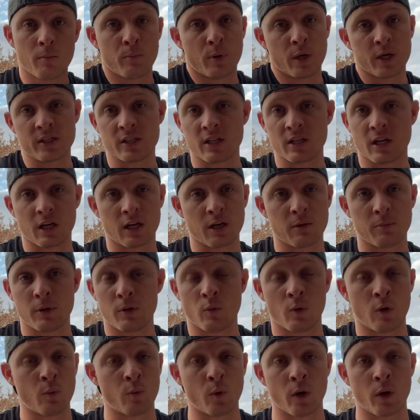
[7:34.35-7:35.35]
But it's not going to be
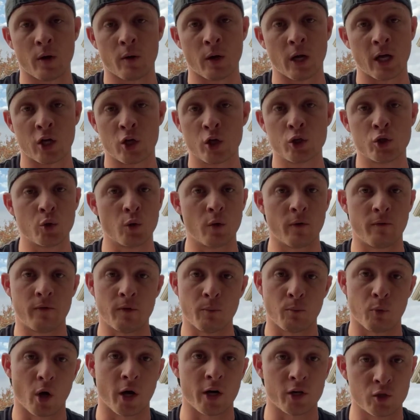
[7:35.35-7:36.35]
what I could do if
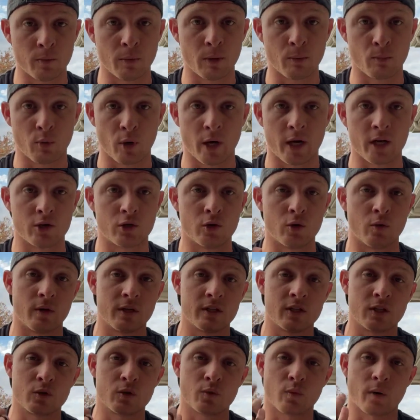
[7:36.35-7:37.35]
you brought it to me brand new.
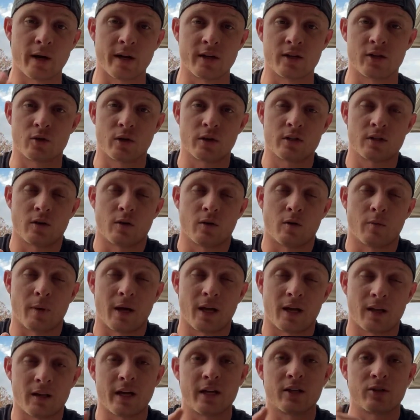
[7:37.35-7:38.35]
This is why I stress to all
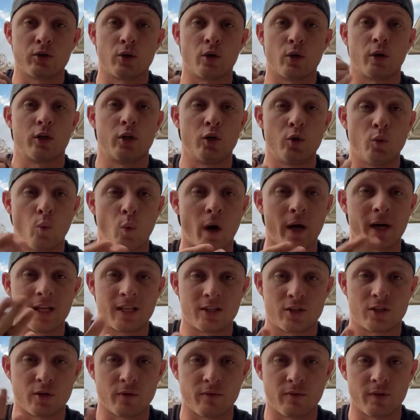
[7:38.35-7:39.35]
my clients, look, you want to
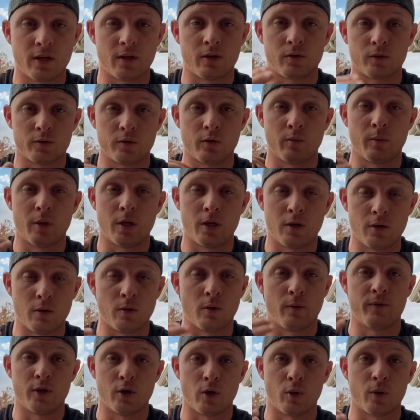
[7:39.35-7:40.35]
get your vehicle to me
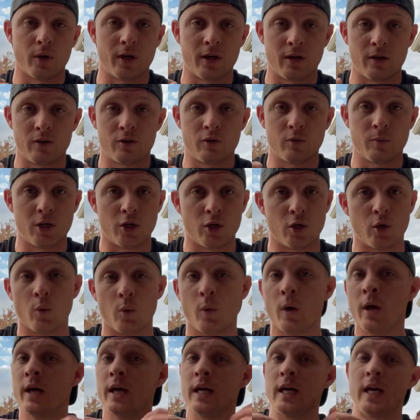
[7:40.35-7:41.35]
new. If you don't get it to me
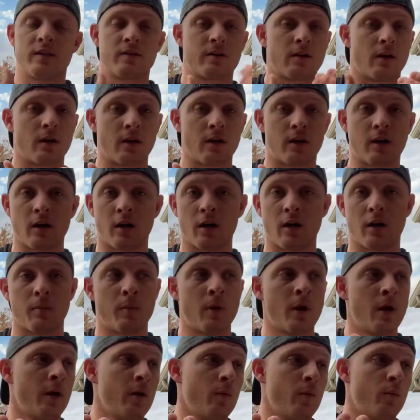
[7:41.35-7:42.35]
new, it's going to
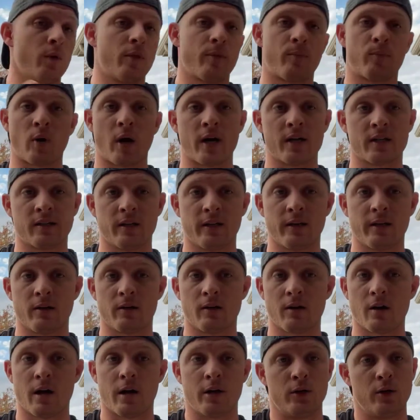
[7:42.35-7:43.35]
come with a price
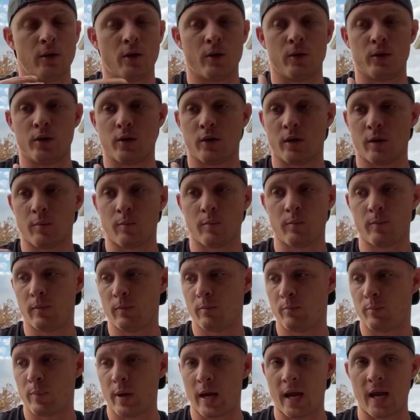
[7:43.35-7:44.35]
later on. You know, you can
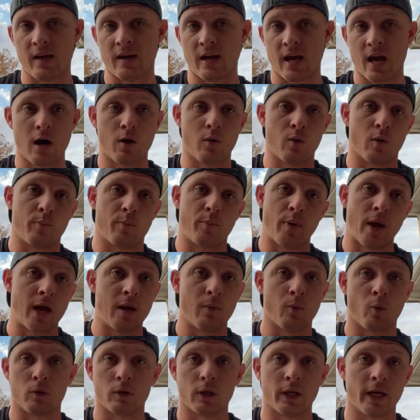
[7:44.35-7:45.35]
pay now or
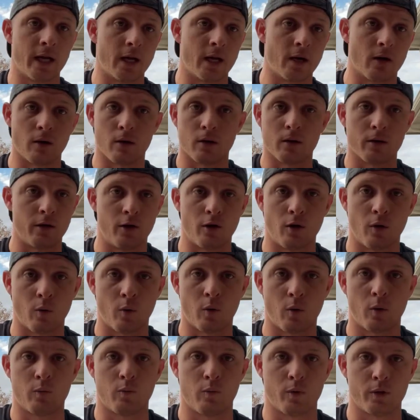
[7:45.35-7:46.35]
pay more later, you
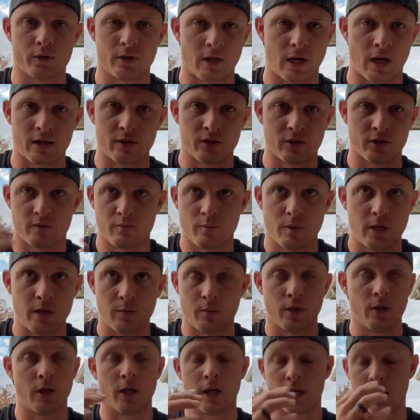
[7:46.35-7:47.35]
know, not just me,
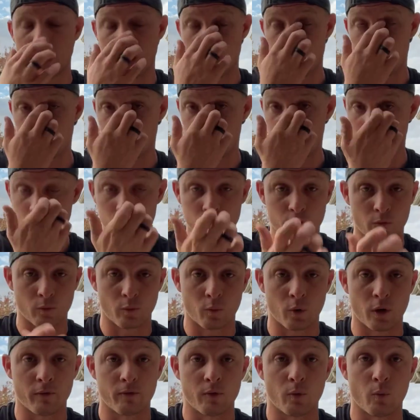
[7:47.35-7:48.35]
but like anything else or
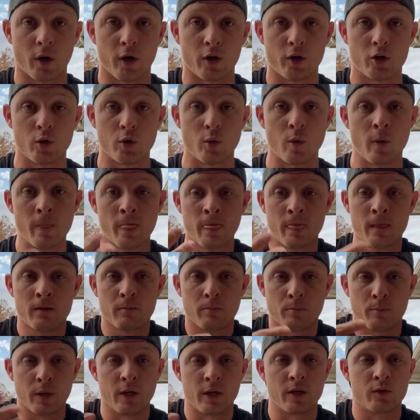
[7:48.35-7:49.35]
whatever you want to do.
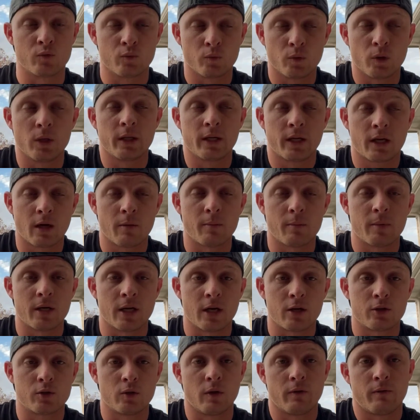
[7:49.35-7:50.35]
But it's really coming
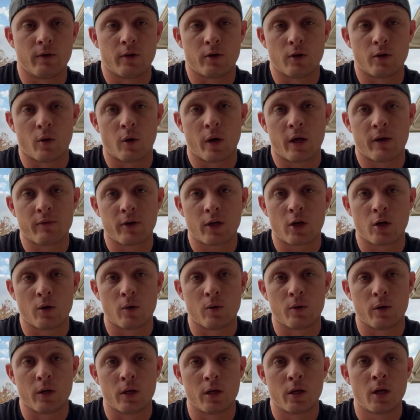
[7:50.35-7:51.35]
down to you. If you don't have it
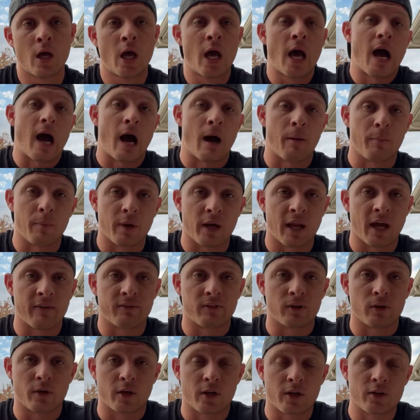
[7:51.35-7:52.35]
coated, I'm gonna have
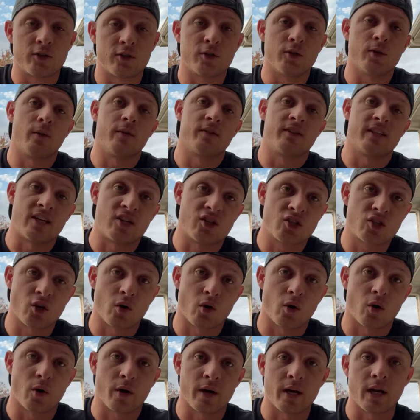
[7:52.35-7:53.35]
to look at you and say,
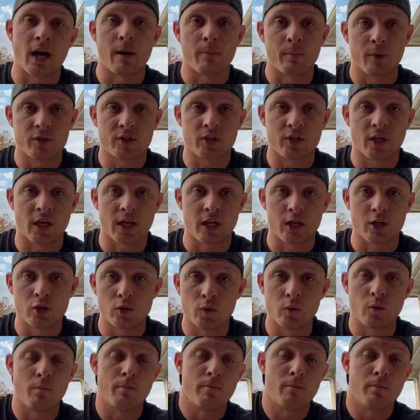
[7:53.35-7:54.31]
sorry, not much I can do.